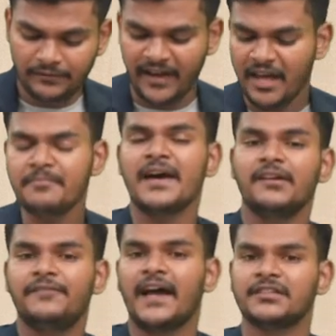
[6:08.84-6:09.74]
I am
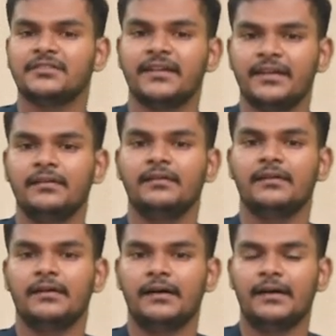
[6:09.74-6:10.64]
manufacturing,
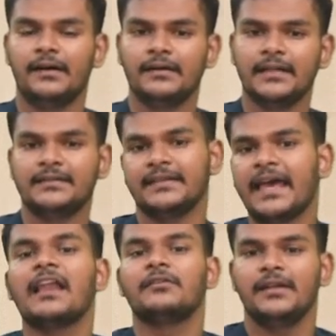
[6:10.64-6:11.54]
let's say,
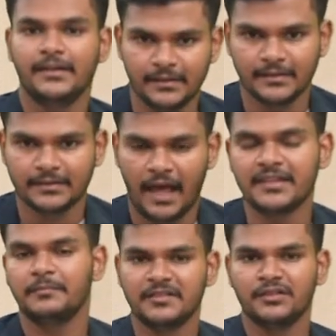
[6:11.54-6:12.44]
calculators as
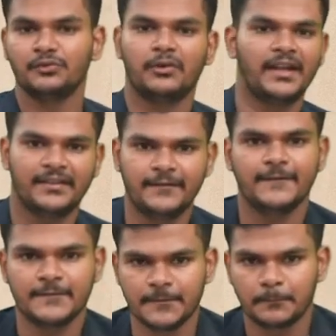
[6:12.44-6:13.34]
a business
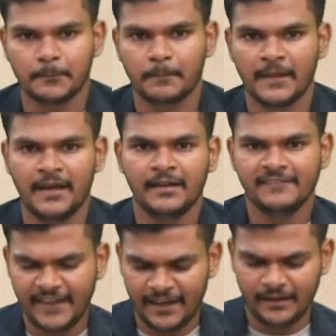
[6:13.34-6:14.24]
organization,
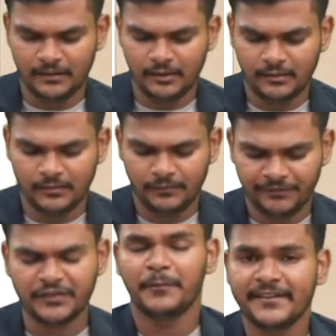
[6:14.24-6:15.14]
then
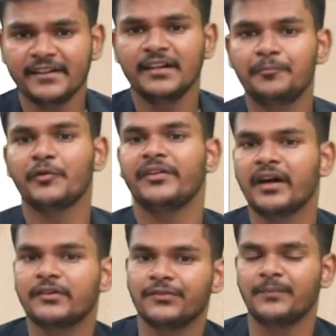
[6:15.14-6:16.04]
this particular
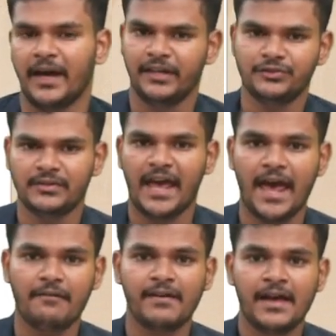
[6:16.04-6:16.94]
product of mine should
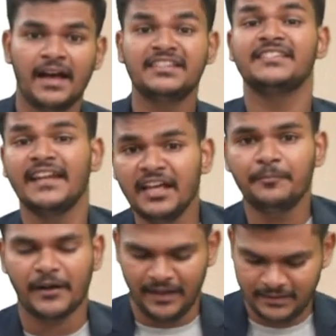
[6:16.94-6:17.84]
have a selling
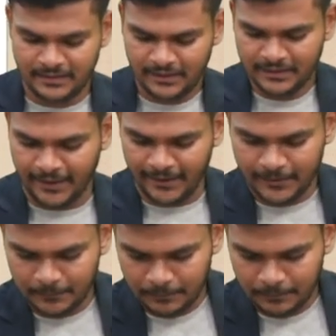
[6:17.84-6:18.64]
price, isn't it?